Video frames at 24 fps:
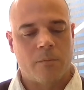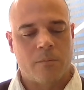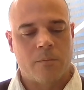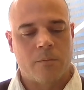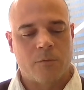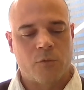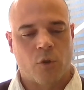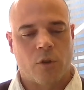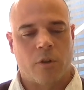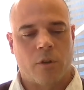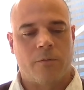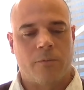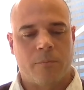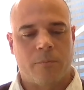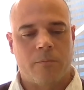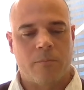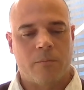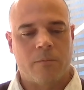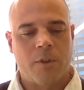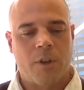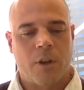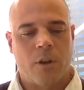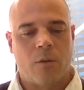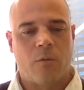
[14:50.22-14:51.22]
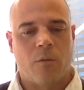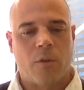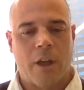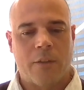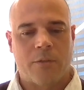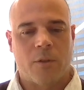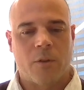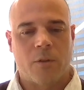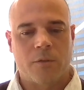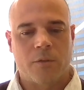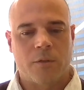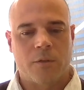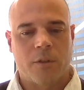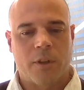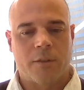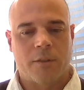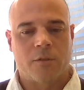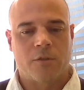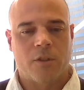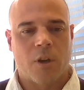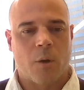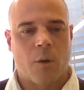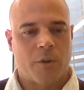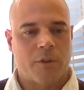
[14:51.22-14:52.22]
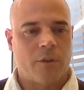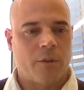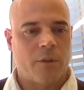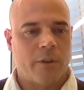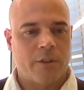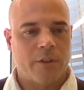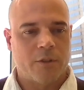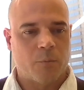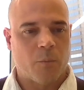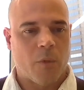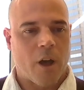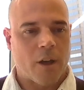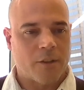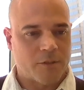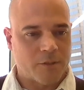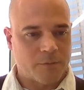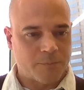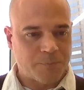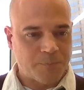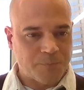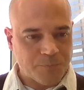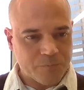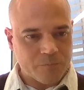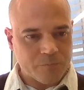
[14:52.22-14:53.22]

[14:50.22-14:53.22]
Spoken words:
sort of, let those opportunities blossom.